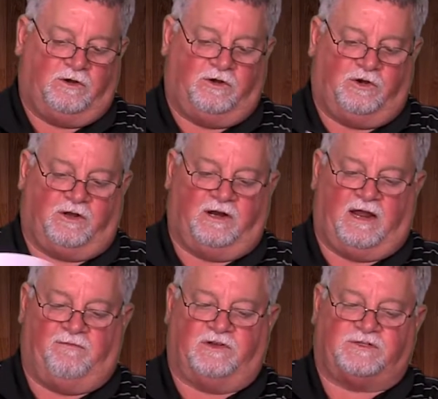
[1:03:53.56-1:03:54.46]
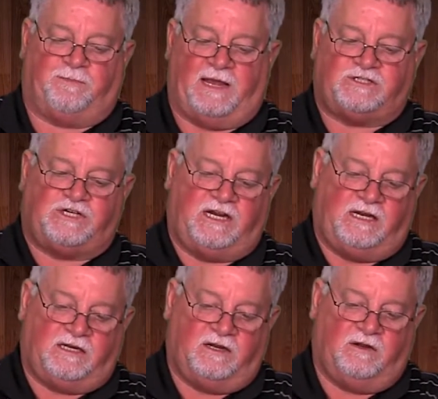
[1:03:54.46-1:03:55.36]
you're going to have the spec
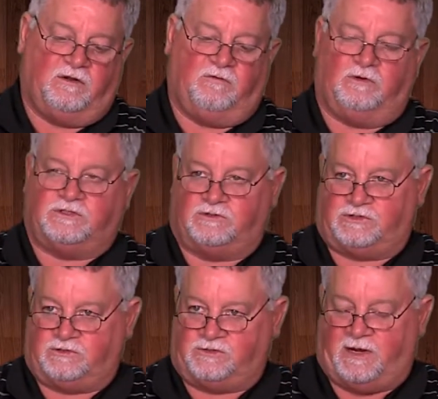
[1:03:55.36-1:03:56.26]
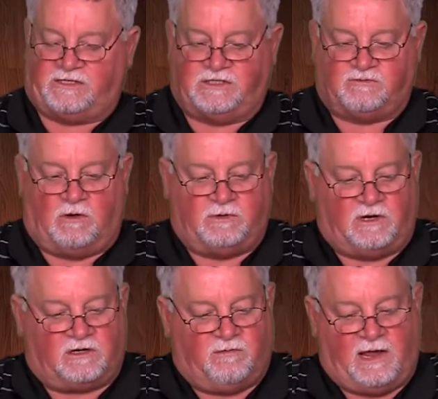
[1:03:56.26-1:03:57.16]
sheet, which is the spec sheet is what we
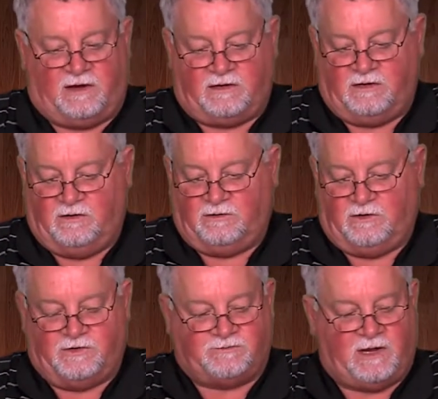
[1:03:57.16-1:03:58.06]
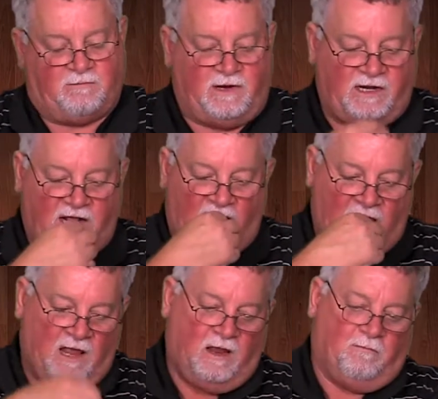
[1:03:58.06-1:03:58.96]
talked about during the spec meeting.
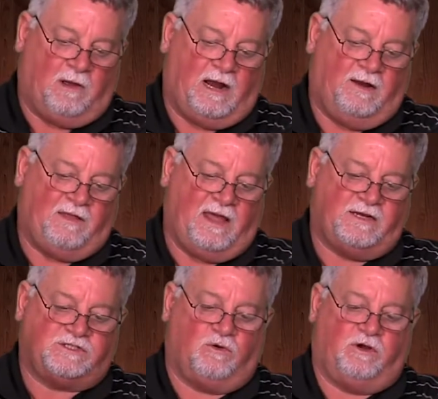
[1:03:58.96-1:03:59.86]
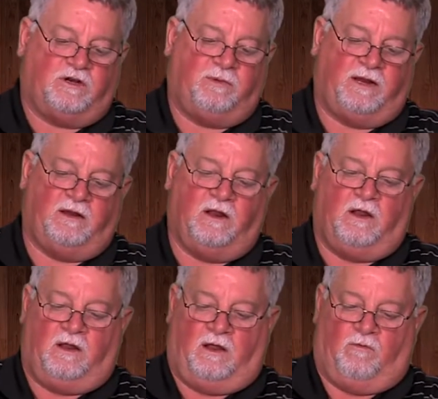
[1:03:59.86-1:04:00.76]
Behind that is going to be
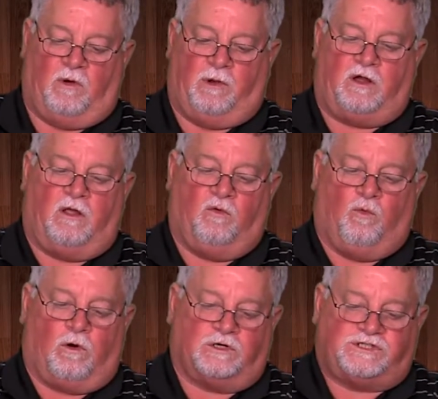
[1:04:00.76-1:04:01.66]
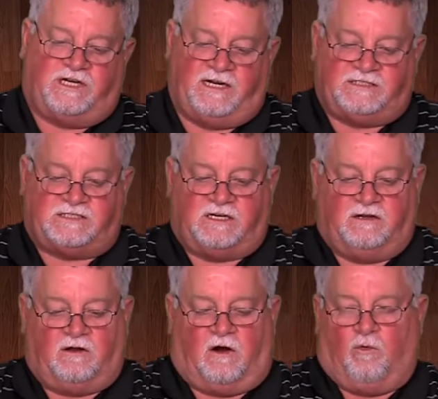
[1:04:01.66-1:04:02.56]
what we call the worksheets.
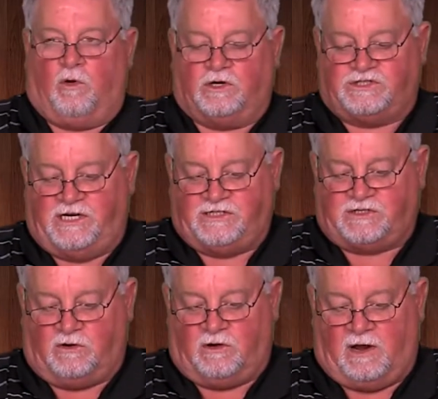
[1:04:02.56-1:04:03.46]
Our worksheets are